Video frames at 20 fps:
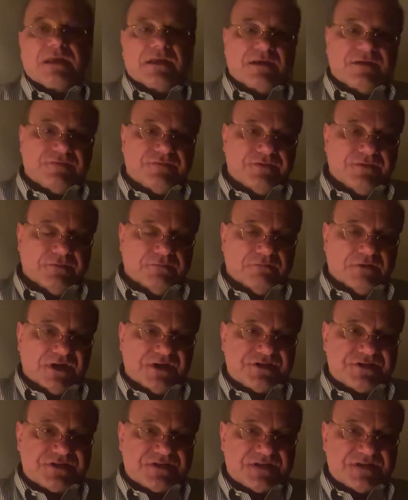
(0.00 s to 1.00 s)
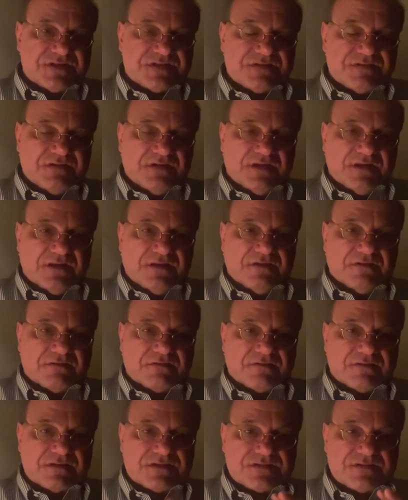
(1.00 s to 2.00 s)
if you watch this and you're
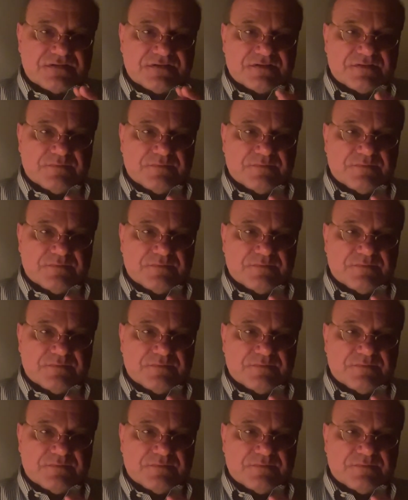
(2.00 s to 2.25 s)
concerned